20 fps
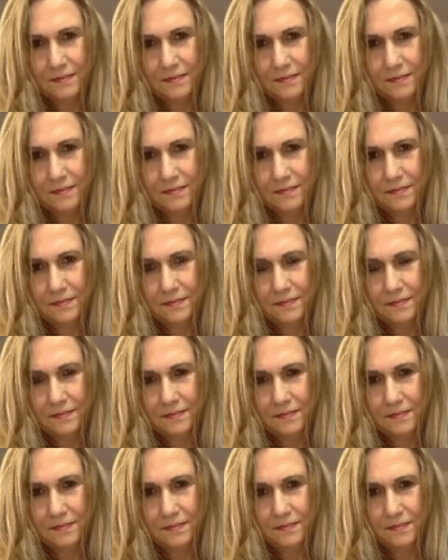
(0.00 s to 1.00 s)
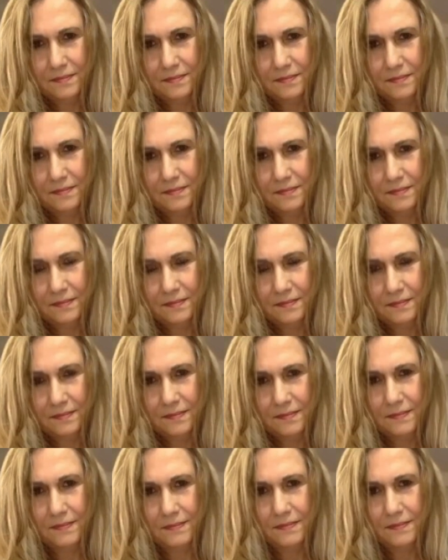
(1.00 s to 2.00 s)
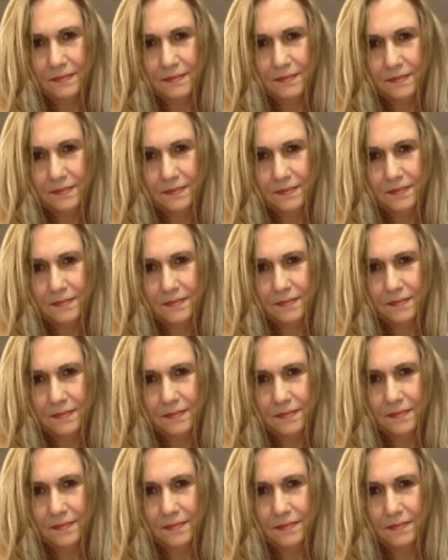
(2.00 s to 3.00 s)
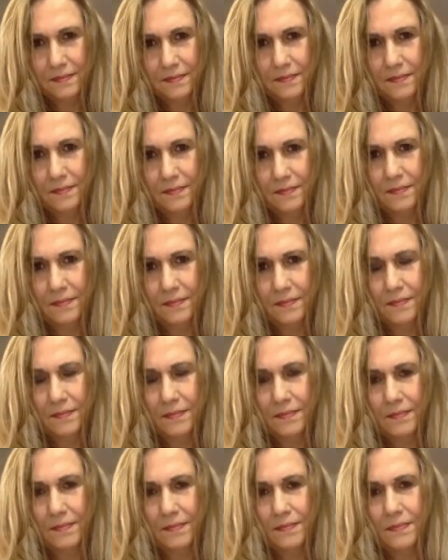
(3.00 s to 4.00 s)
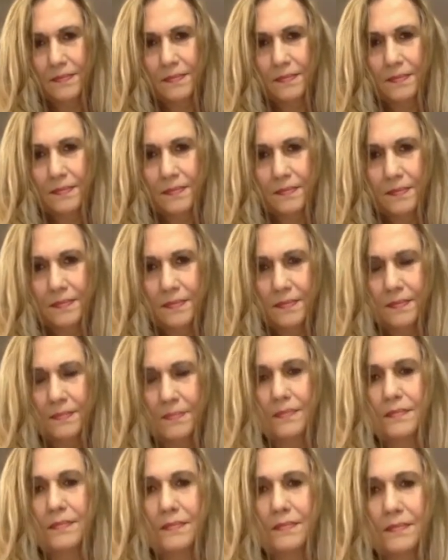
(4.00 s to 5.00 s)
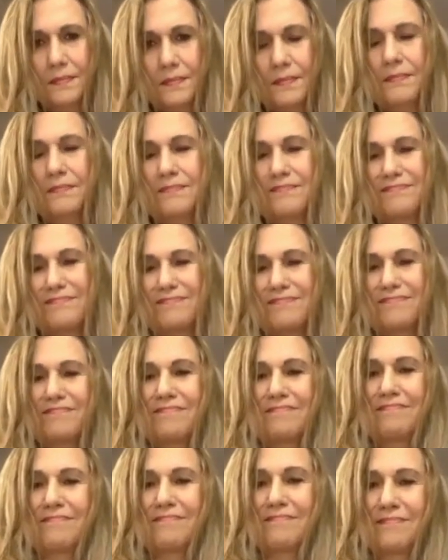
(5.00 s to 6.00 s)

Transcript: No words are spoken by the person on screen.